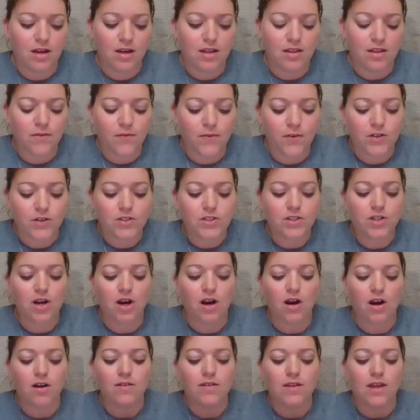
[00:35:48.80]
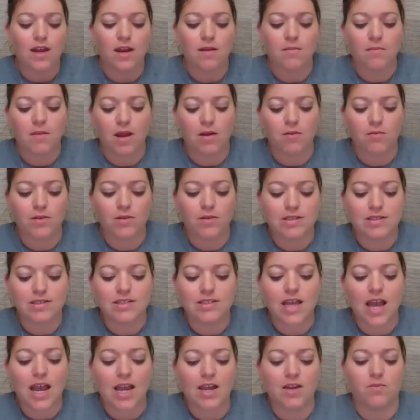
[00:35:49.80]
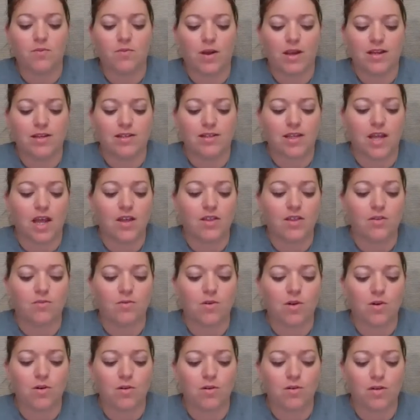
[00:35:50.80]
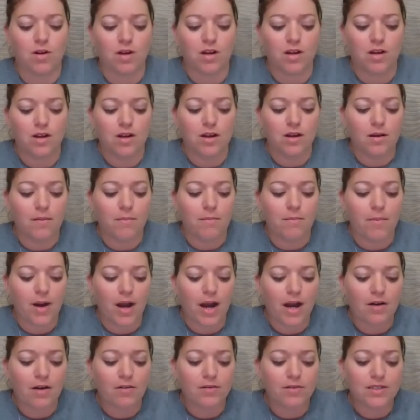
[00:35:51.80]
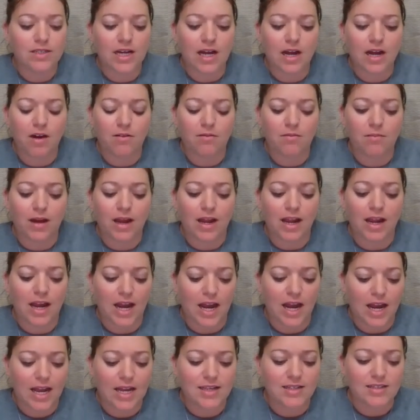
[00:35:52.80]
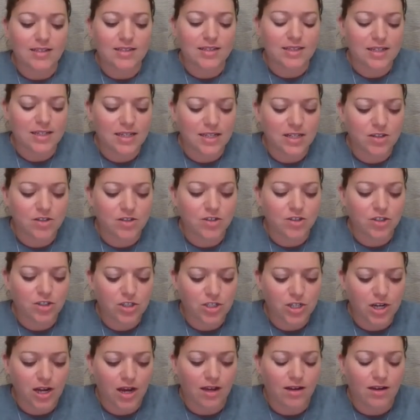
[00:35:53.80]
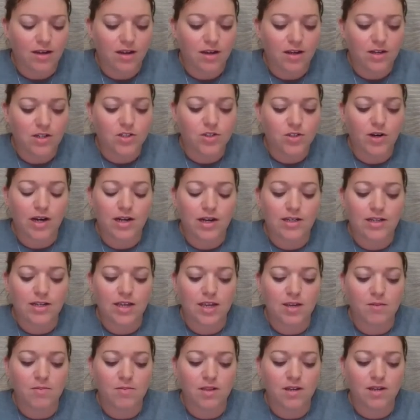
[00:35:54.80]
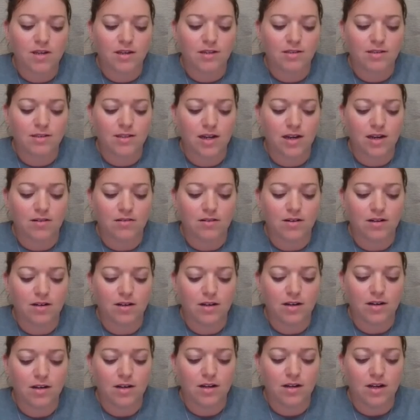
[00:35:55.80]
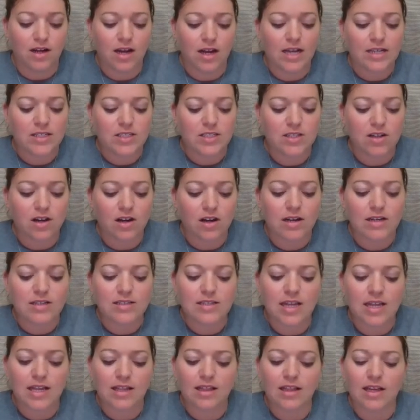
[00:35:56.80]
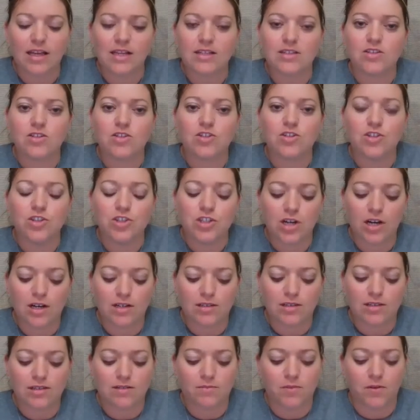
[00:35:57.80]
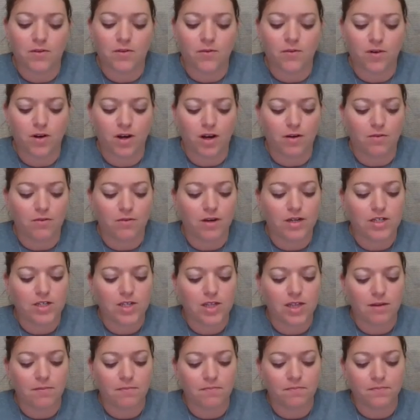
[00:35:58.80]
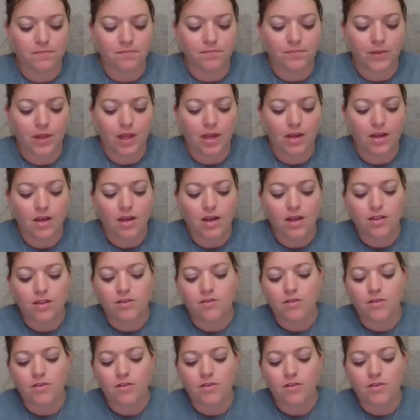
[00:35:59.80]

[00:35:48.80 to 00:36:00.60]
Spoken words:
The first car that I met was sideways on the road, bowed down, my eyes near shut, trying to keep the dust out. I saw his headlights just before I reached them. The